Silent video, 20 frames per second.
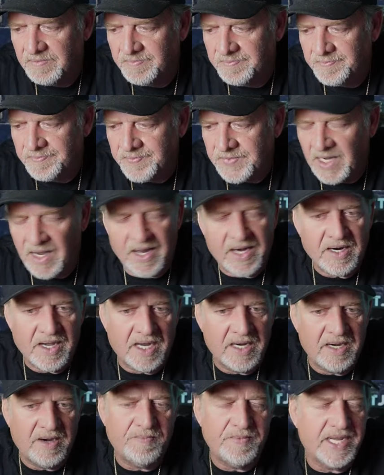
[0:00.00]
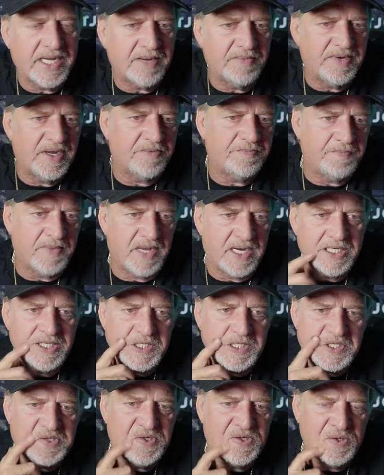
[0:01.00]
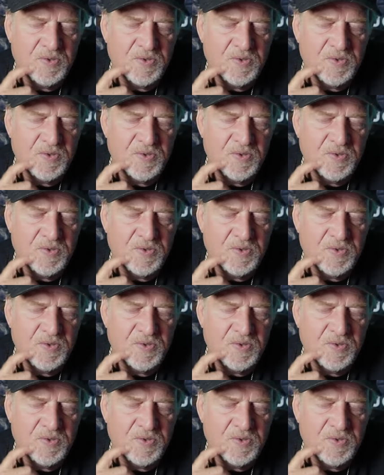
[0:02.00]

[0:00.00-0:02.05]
I don't make enough money to